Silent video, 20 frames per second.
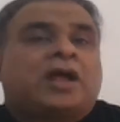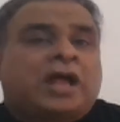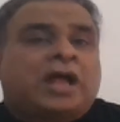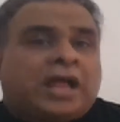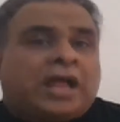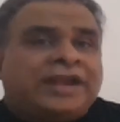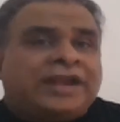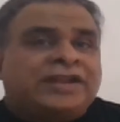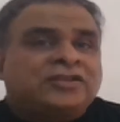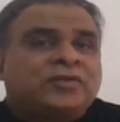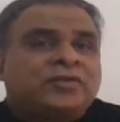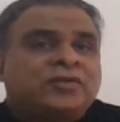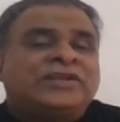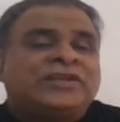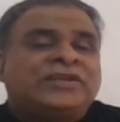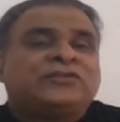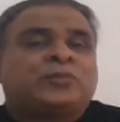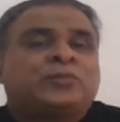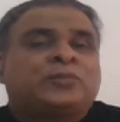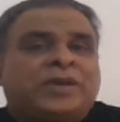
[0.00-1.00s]
Another one
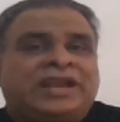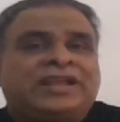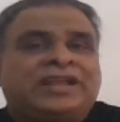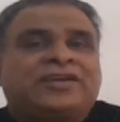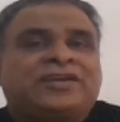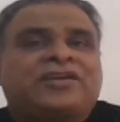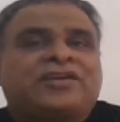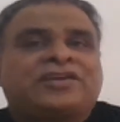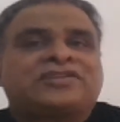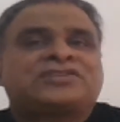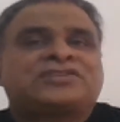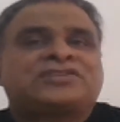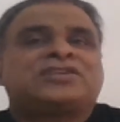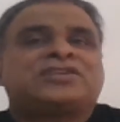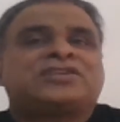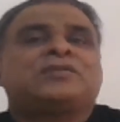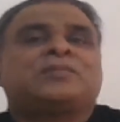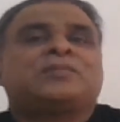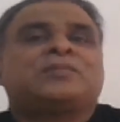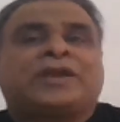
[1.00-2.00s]
is spelling
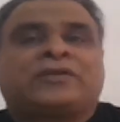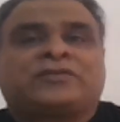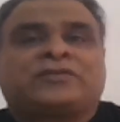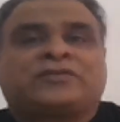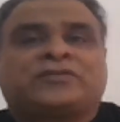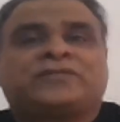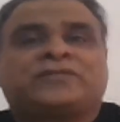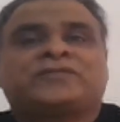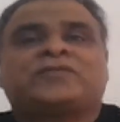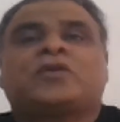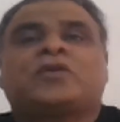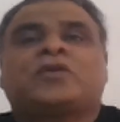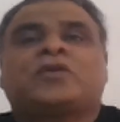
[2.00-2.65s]
correction. Microsoft